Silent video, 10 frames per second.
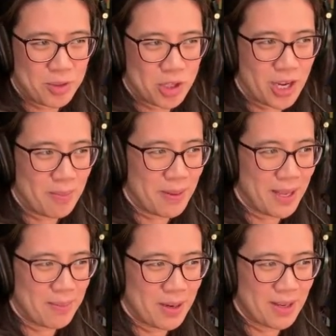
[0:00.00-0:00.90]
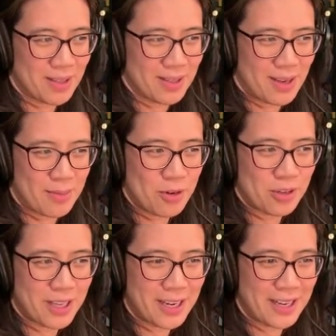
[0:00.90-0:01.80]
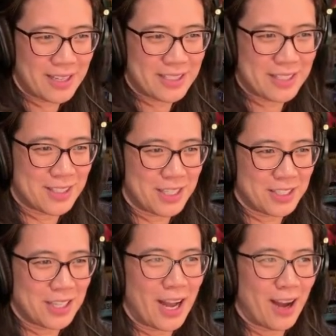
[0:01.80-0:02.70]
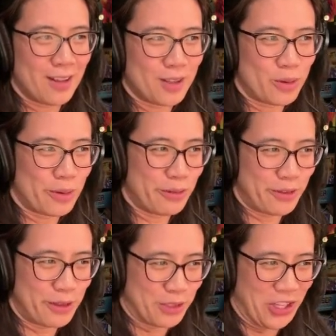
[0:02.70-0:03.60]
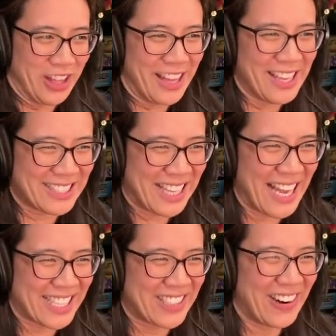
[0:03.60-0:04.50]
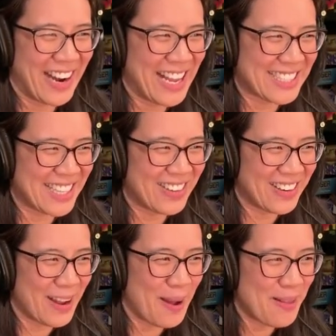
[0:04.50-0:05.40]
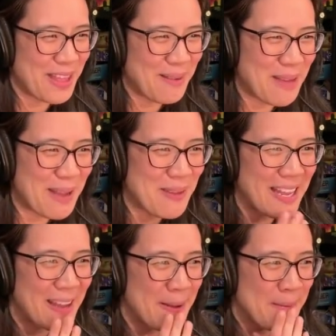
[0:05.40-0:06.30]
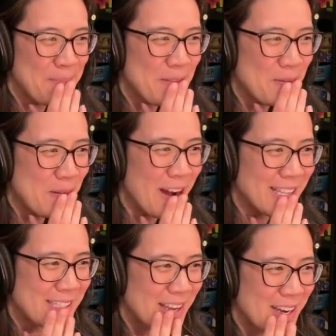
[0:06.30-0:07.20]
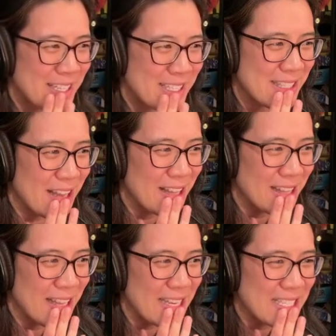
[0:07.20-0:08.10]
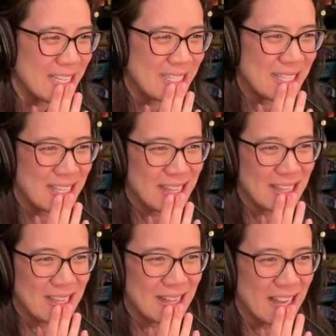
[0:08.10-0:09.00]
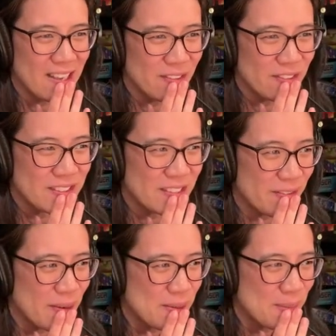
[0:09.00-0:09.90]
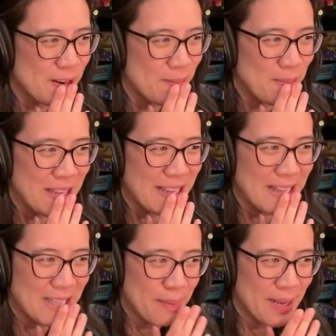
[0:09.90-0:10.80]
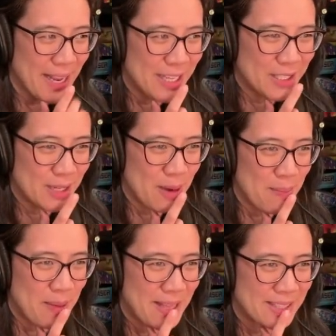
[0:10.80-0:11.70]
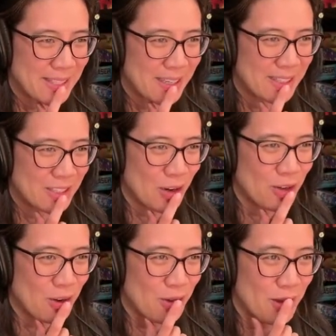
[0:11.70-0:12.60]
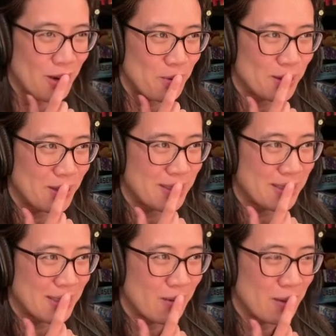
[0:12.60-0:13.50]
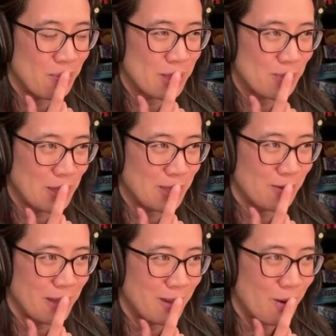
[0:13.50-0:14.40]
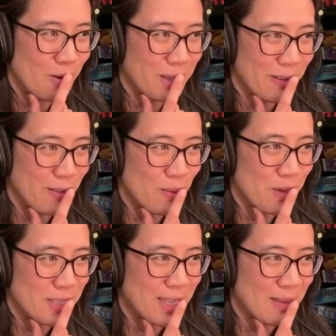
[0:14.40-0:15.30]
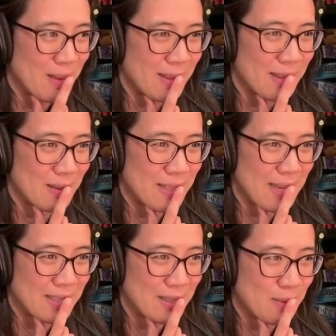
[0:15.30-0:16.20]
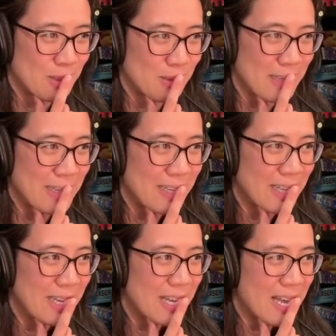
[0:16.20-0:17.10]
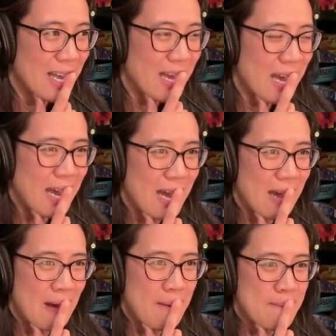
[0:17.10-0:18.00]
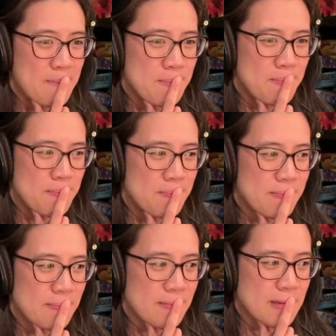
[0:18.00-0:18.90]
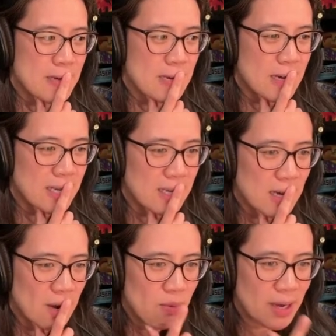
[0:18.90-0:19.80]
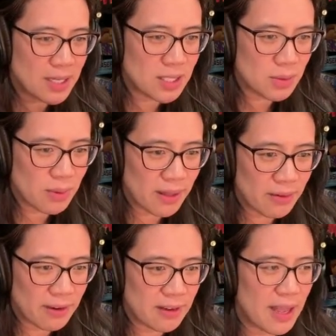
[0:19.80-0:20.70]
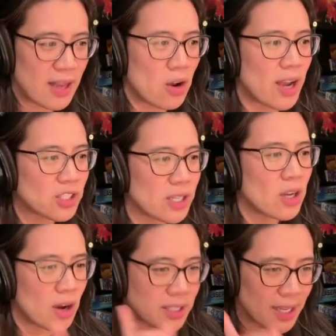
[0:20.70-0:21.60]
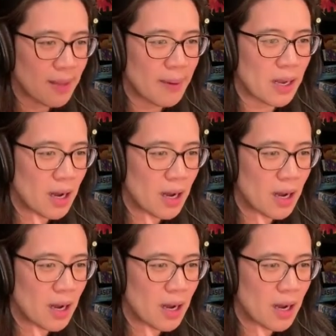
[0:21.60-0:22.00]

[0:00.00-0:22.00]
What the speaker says: JPEG, but I'm not getting a distinct Harlequin feel to this X-ray as I look at it. I think maybe the right side is slightly denser than the left but I'd be a little bit hedging my bets, and I don't know that I would necessarily prospectively call it if you weren't telling me that there was asymmetry. I wonder whether I take that back.